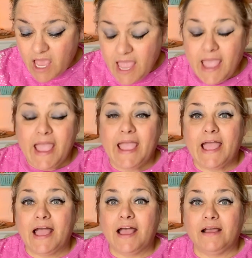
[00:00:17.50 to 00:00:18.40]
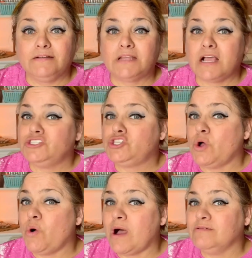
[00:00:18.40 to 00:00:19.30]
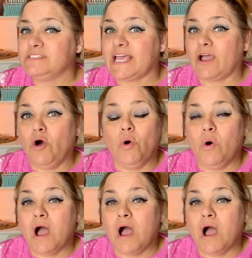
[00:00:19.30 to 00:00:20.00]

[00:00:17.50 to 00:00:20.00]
and so I was like, oh,